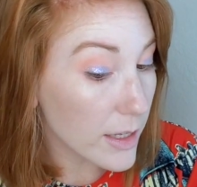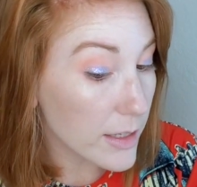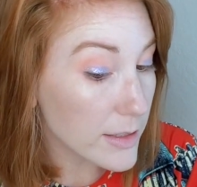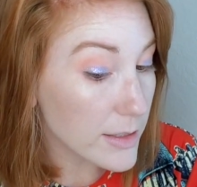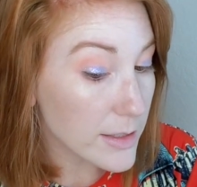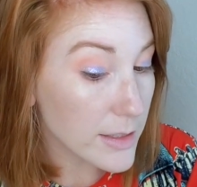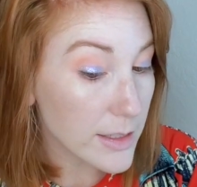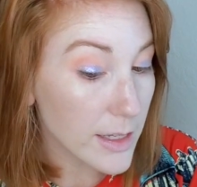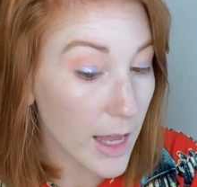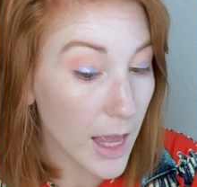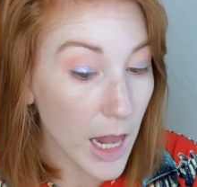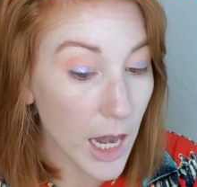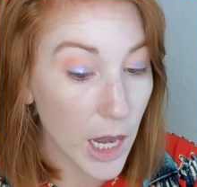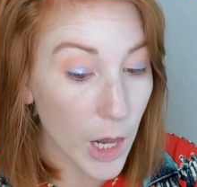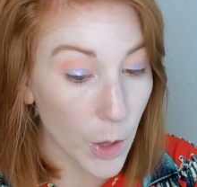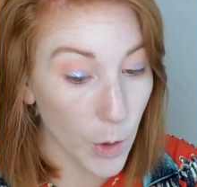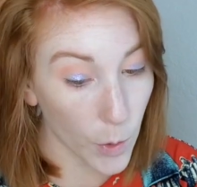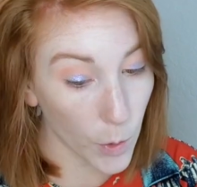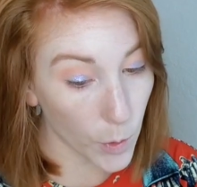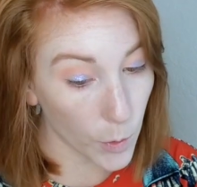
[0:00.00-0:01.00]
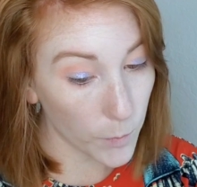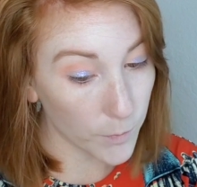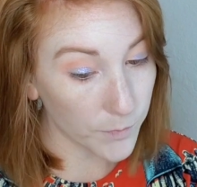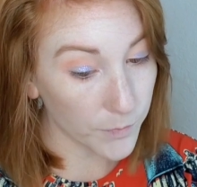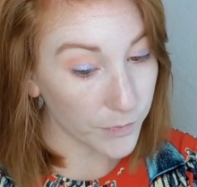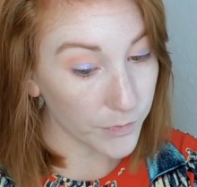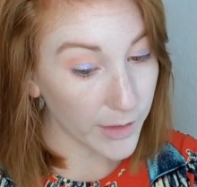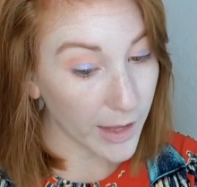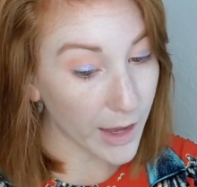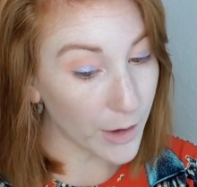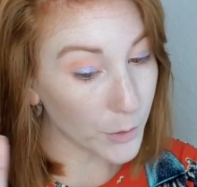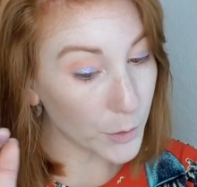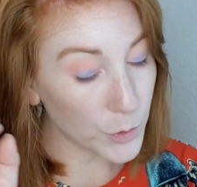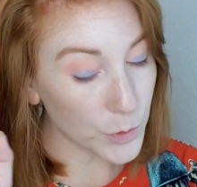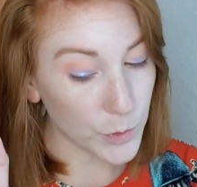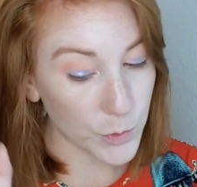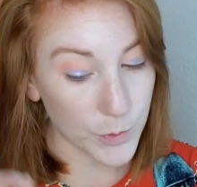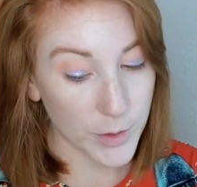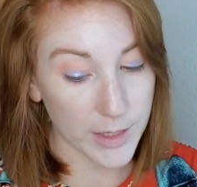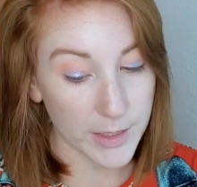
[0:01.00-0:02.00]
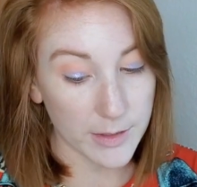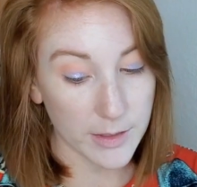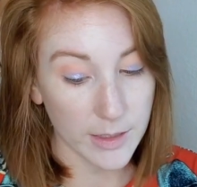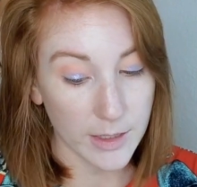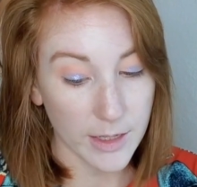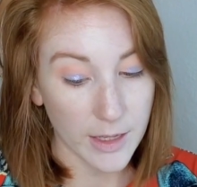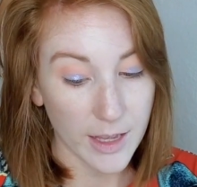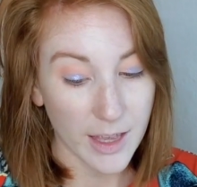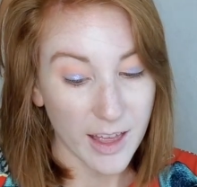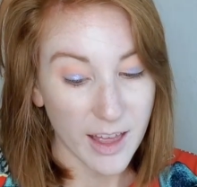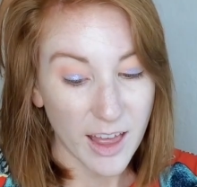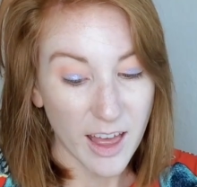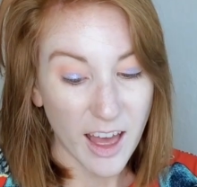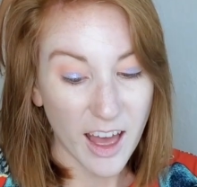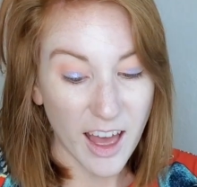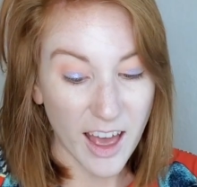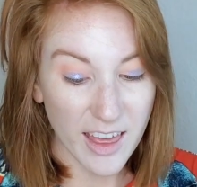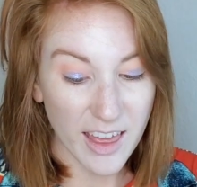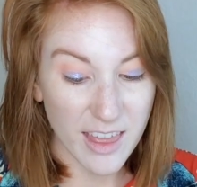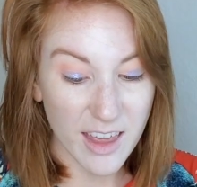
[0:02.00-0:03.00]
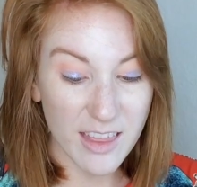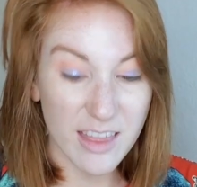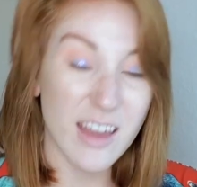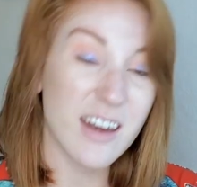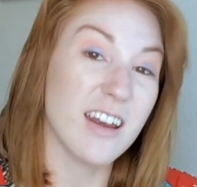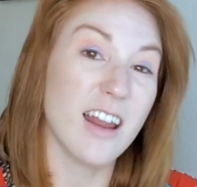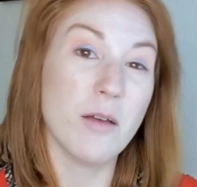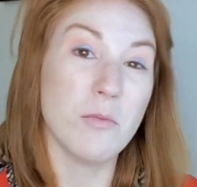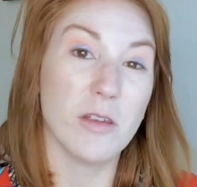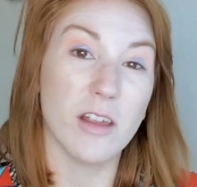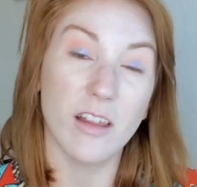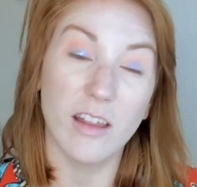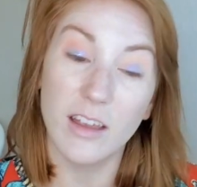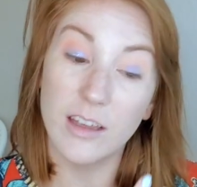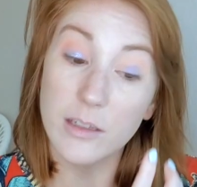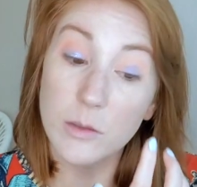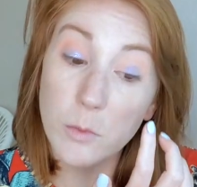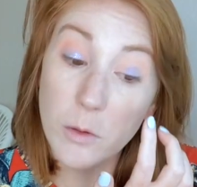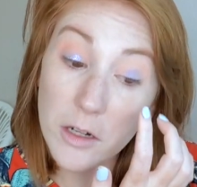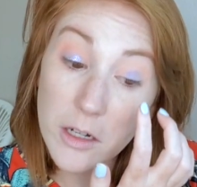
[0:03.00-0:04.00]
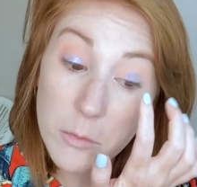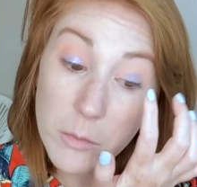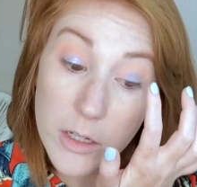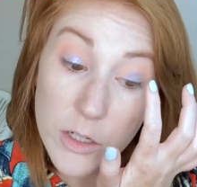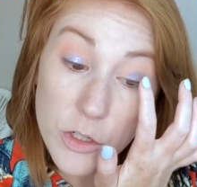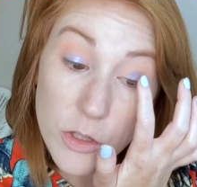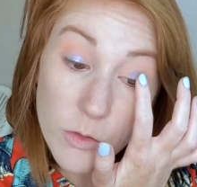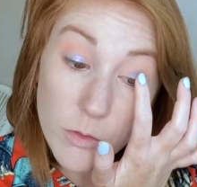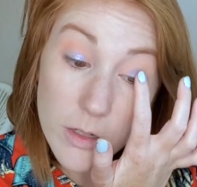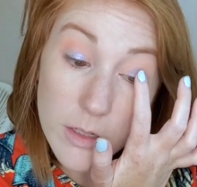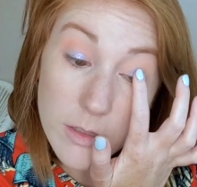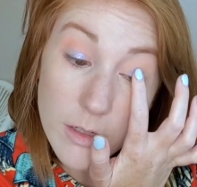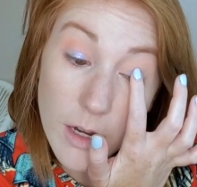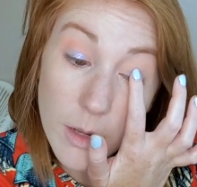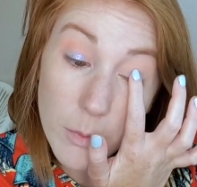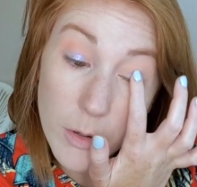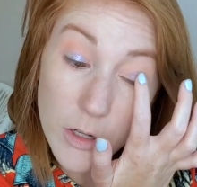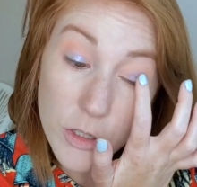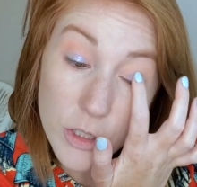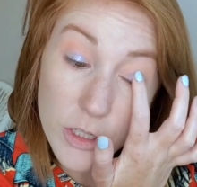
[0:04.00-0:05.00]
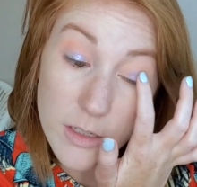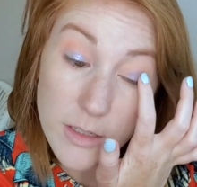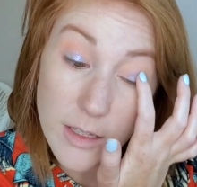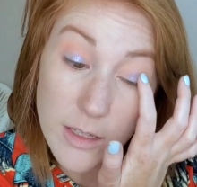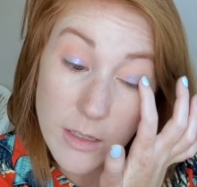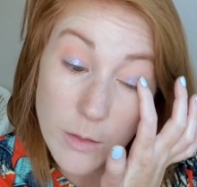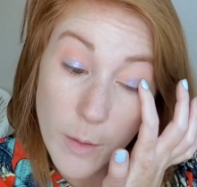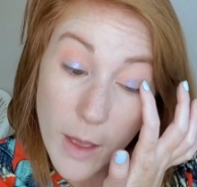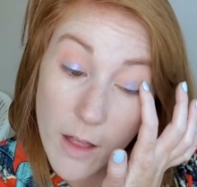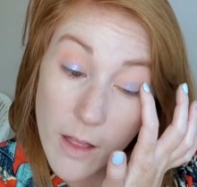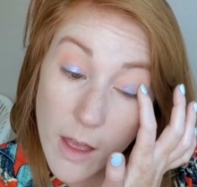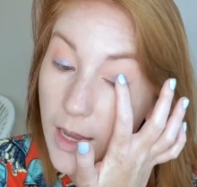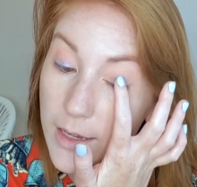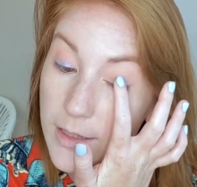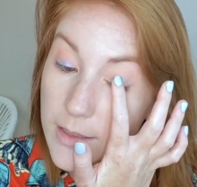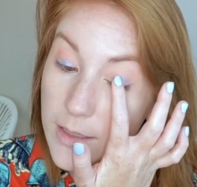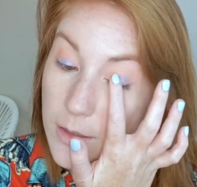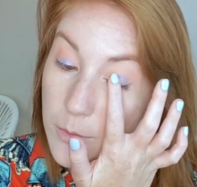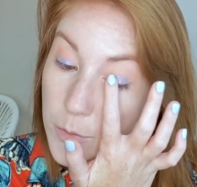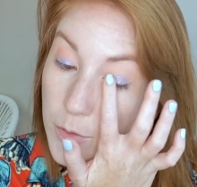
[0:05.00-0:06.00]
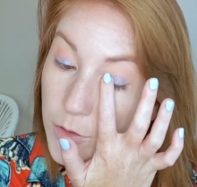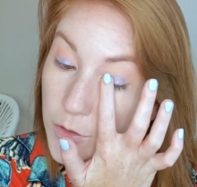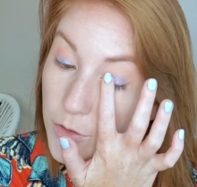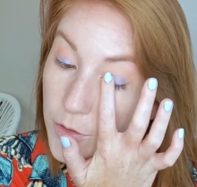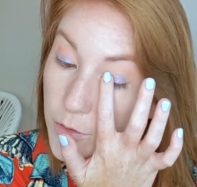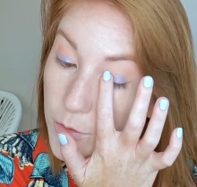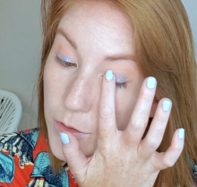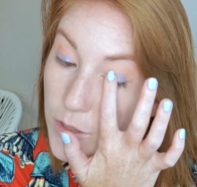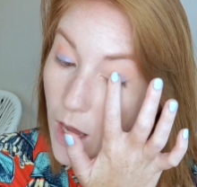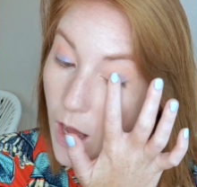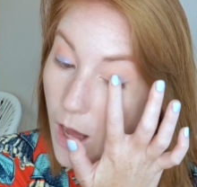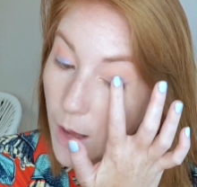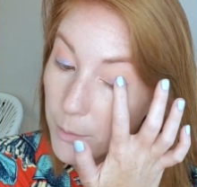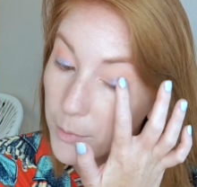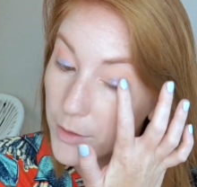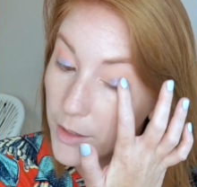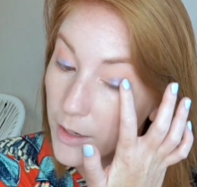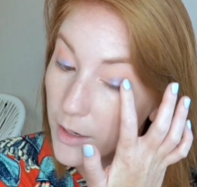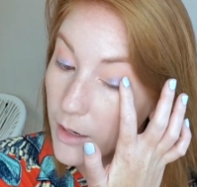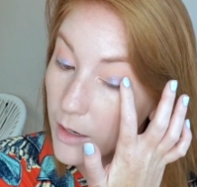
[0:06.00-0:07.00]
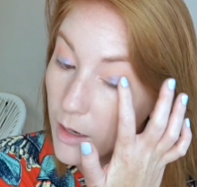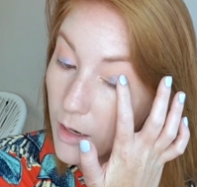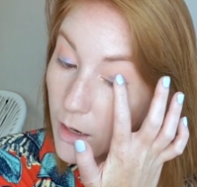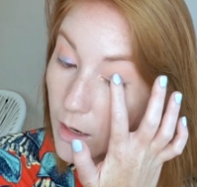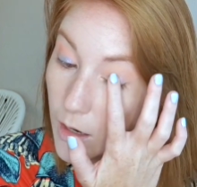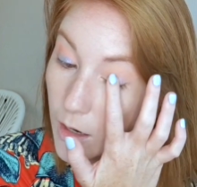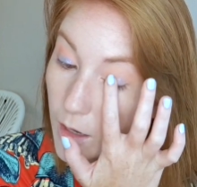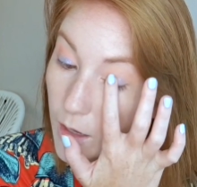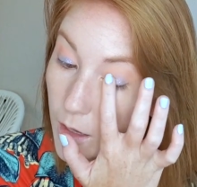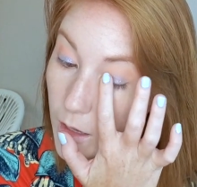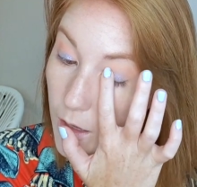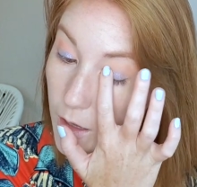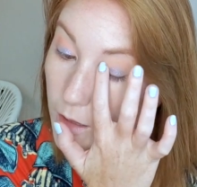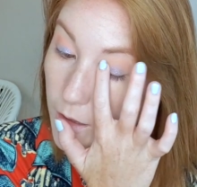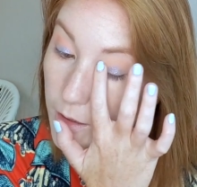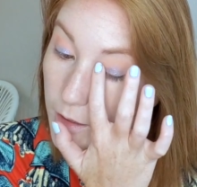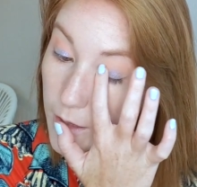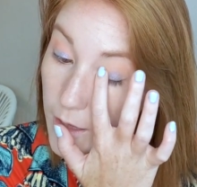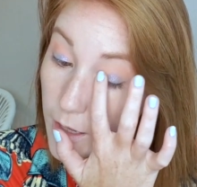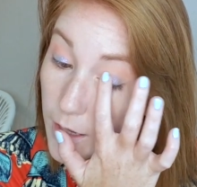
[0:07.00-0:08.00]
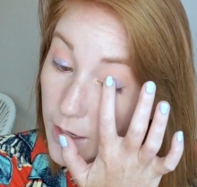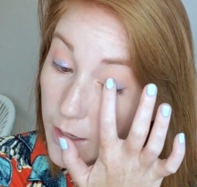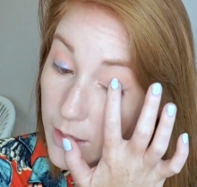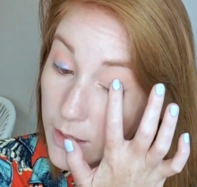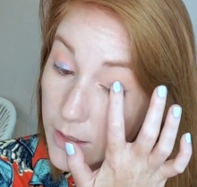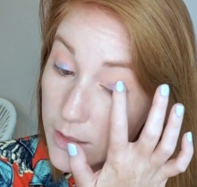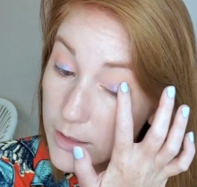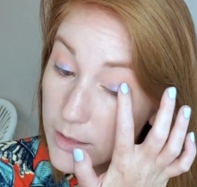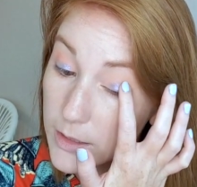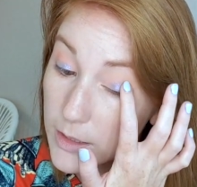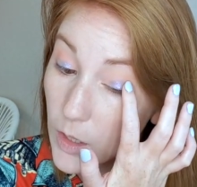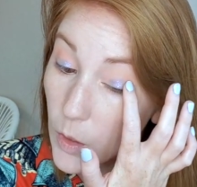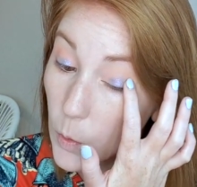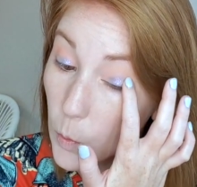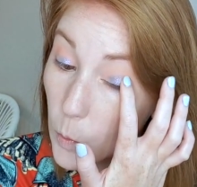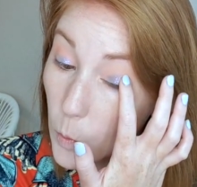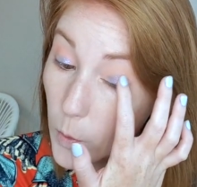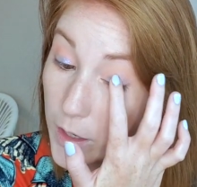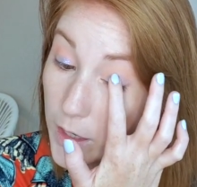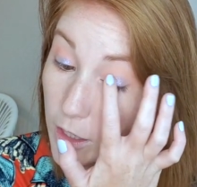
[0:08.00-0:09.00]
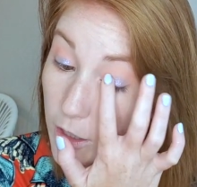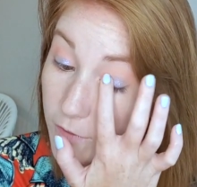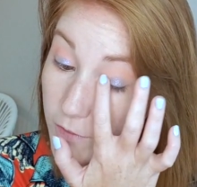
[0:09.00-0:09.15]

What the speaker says: Hello, how you doing? I think that Nebula is pretty much the reason I purchased this palette. I see blue topper. That is wonderful.